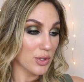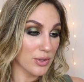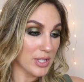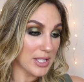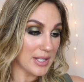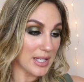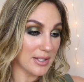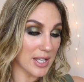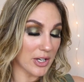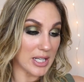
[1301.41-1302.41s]
So this
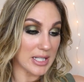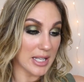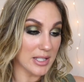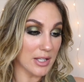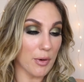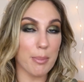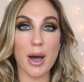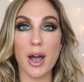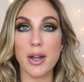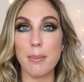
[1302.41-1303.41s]
is their Intensive
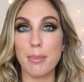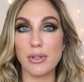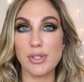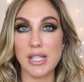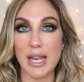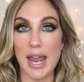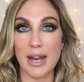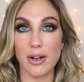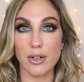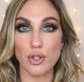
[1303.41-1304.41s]
Bond Building
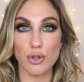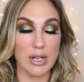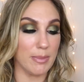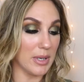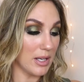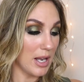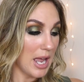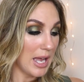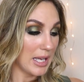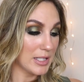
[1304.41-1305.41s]
Hair Treatment.
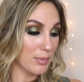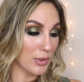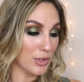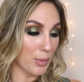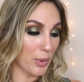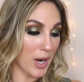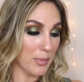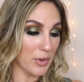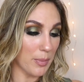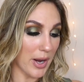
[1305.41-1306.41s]
It's supposed to
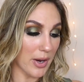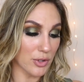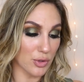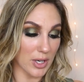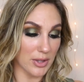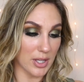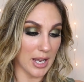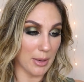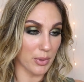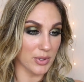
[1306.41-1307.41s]
prime, repair, strengthen,
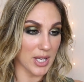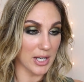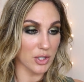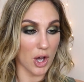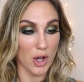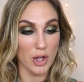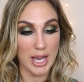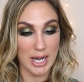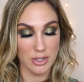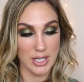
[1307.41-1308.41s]
and protect all
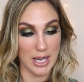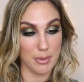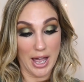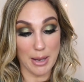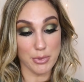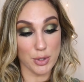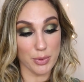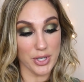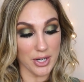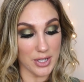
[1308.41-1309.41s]
hair type. I'm
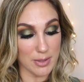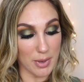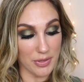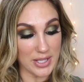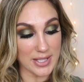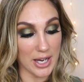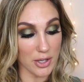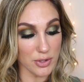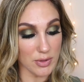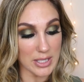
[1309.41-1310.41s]
super curious about this. I
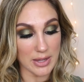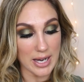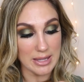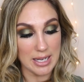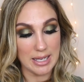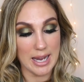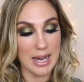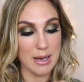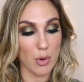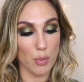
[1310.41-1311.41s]
also did like that it
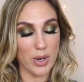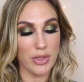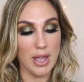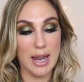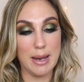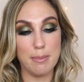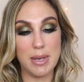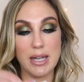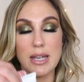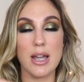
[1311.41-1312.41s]
came with a
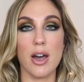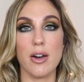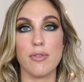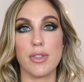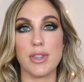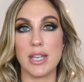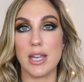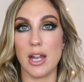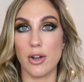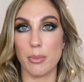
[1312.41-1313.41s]
mini of
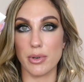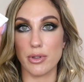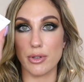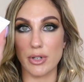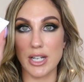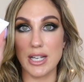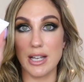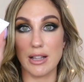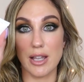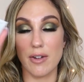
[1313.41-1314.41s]
the number
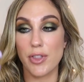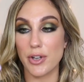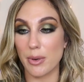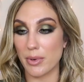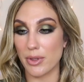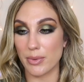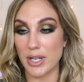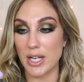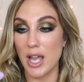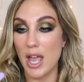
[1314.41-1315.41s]
three. Love the number
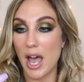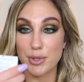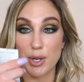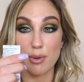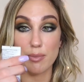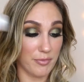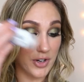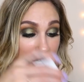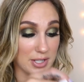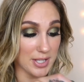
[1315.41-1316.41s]
three. So
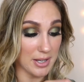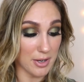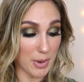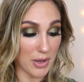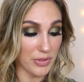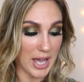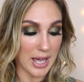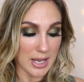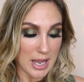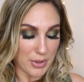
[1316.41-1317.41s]
very excited about
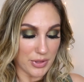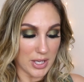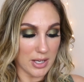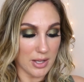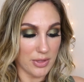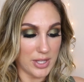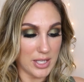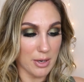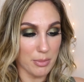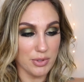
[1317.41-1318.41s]
that. But then
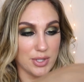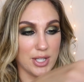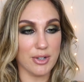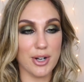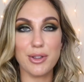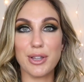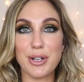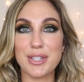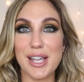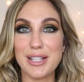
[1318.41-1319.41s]
the number zero
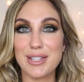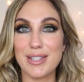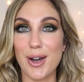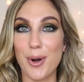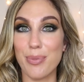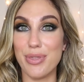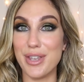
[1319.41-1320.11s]
looks like so.